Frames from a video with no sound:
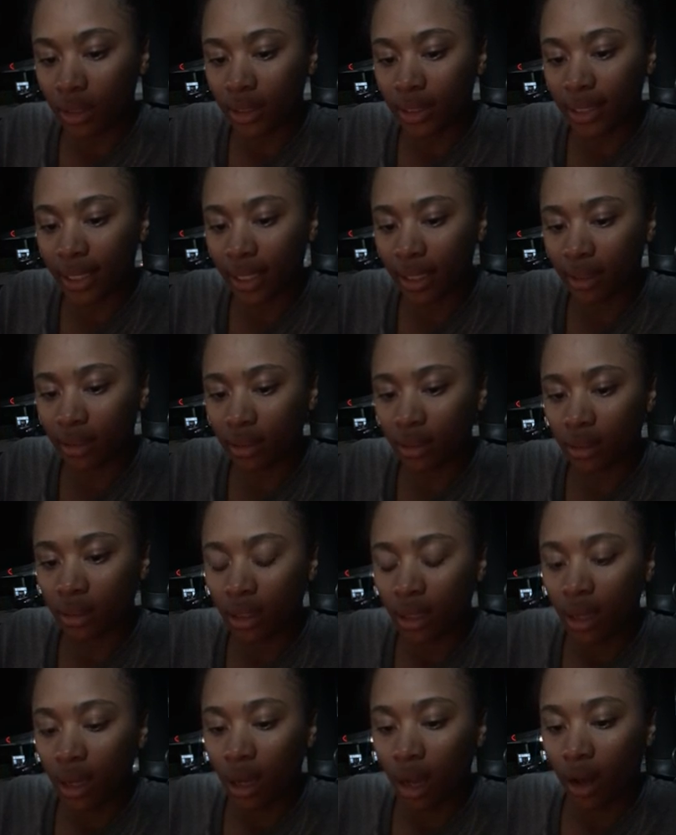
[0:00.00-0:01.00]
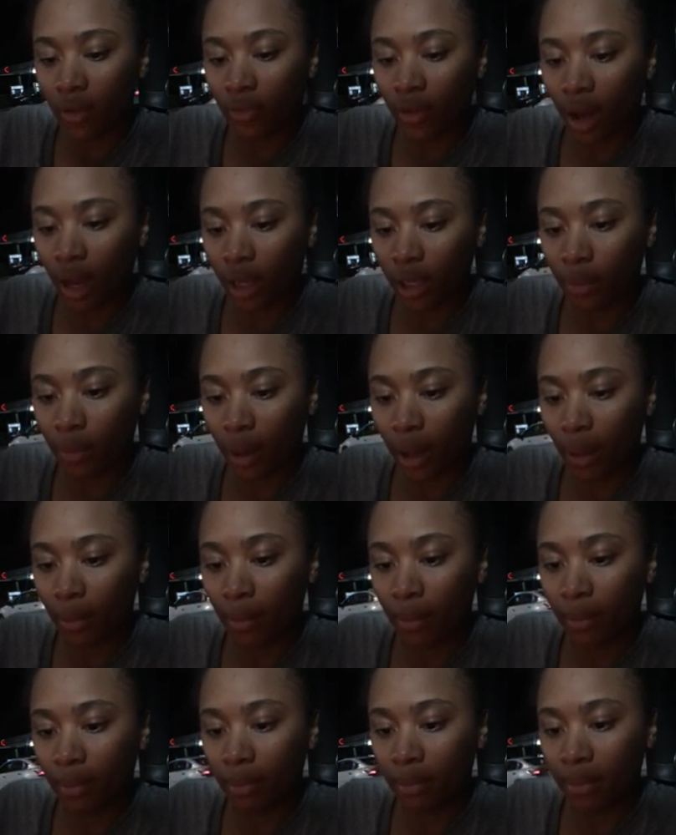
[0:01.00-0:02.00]
tenets of the Occupy
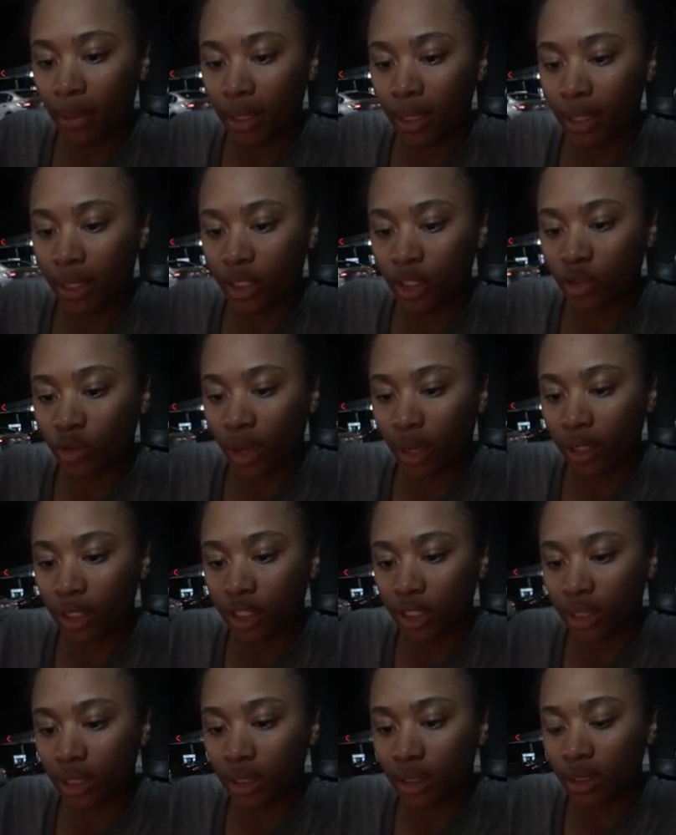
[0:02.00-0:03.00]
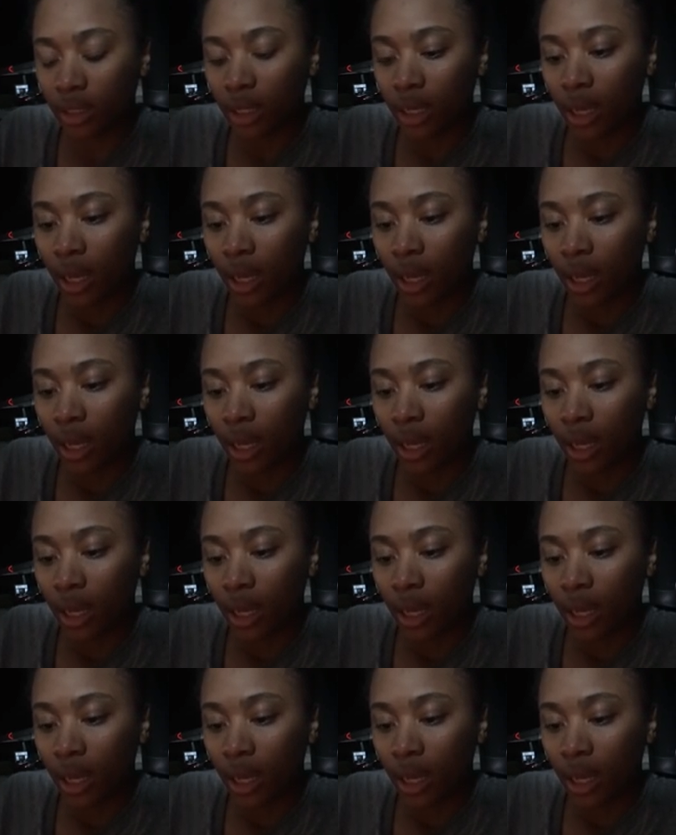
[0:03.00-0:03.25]
media strategies